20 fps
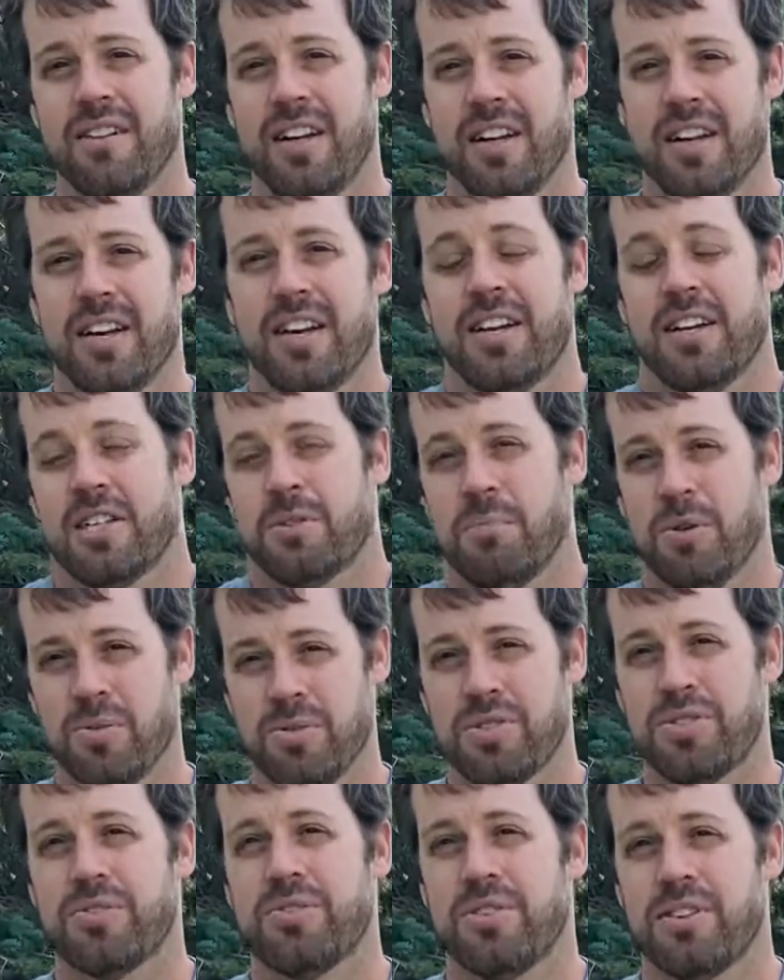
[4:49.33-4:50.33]
get
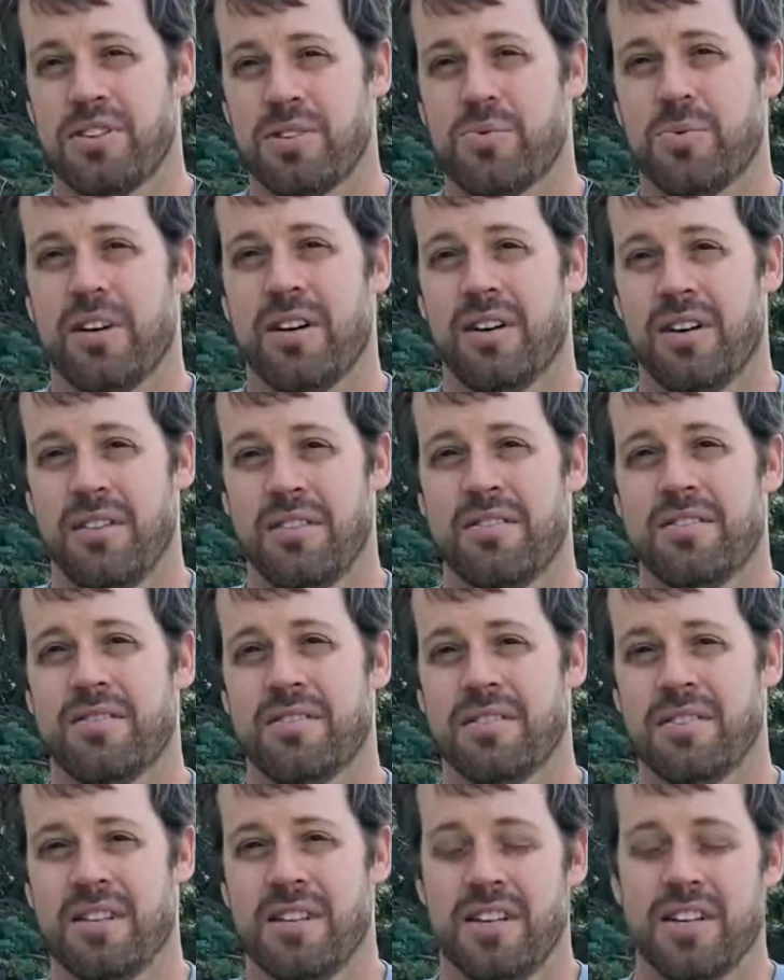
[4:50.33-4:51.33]
exposed to it as well
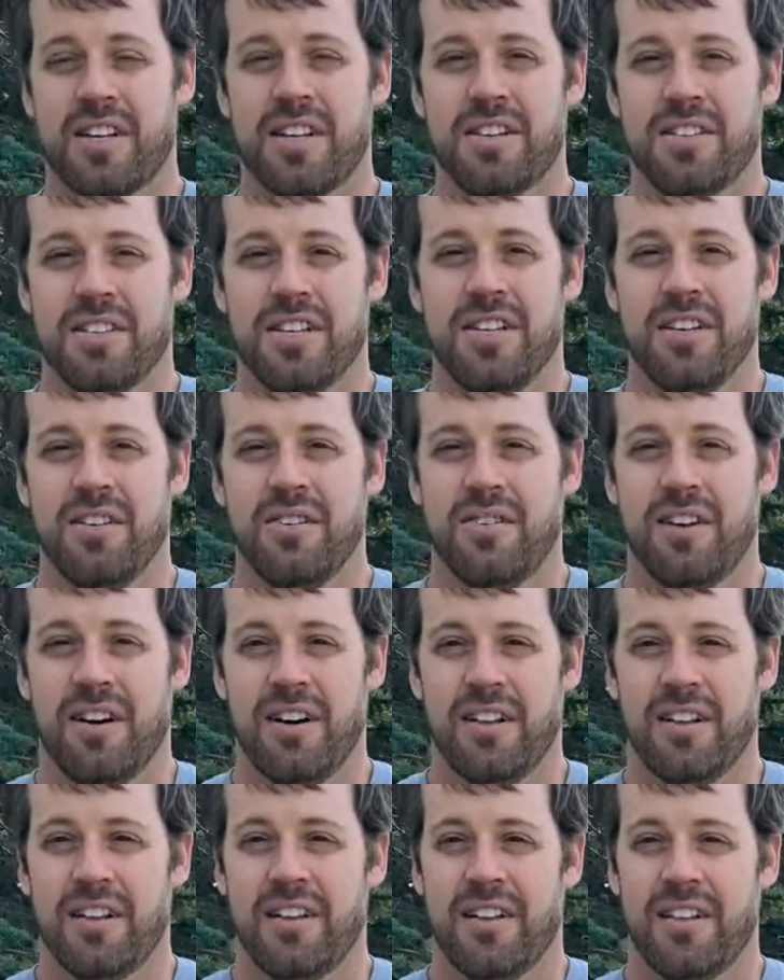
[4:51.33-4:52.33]
and continue
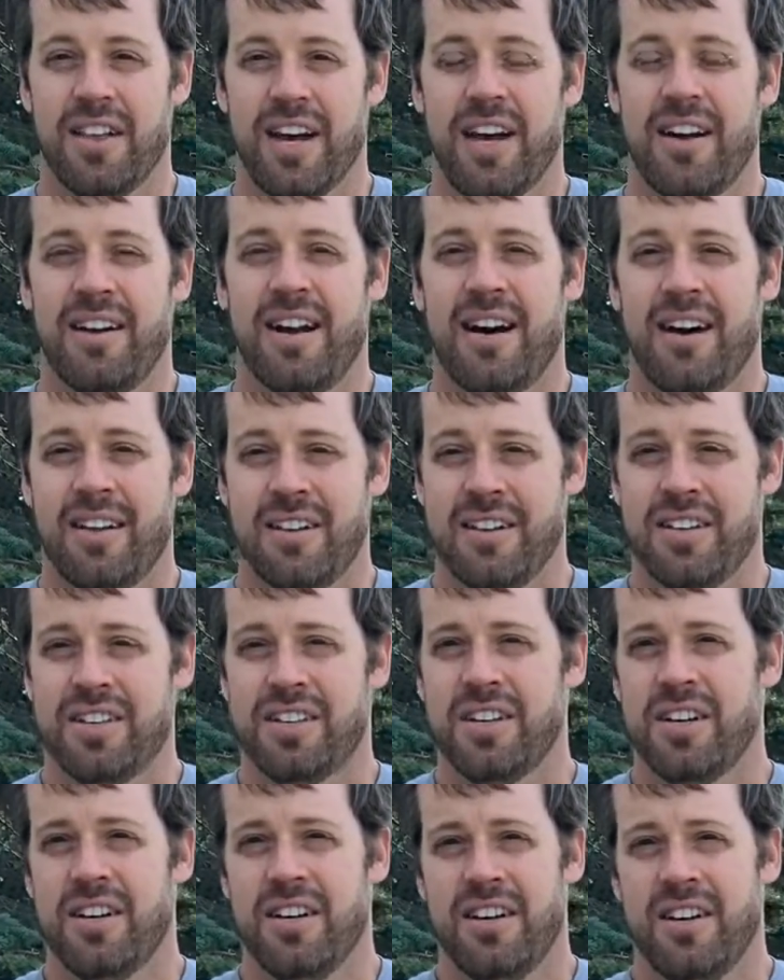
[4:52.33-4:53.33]
on that
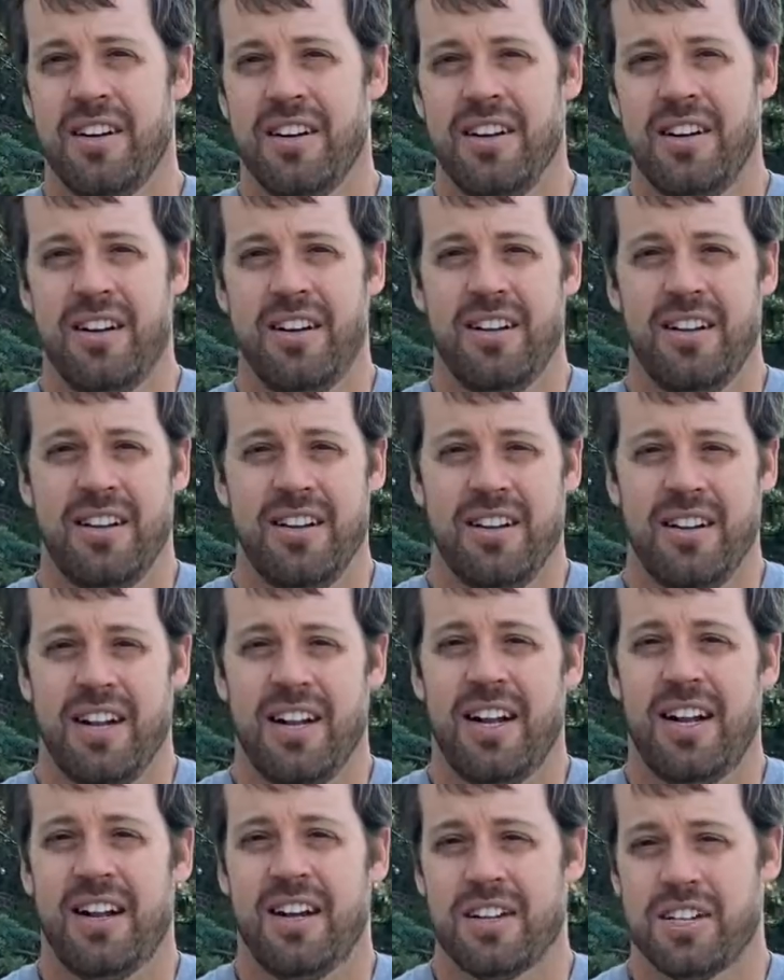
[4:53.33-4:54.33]
knowledge and then
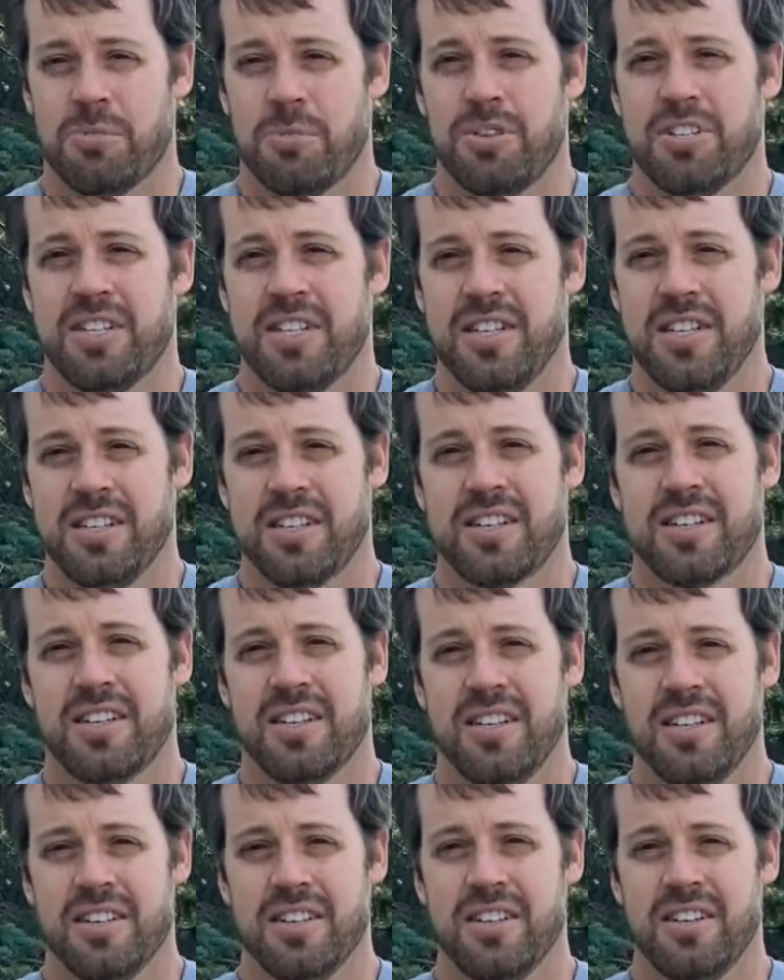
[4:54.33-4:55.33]
that expertise
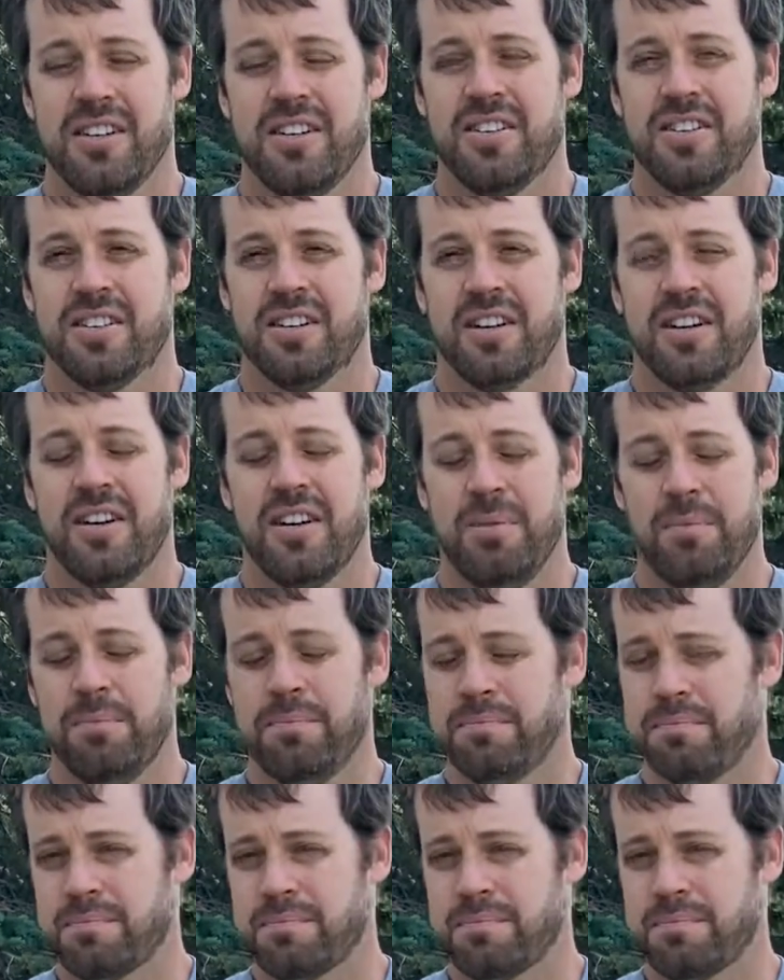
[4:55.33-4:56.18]
into years to come.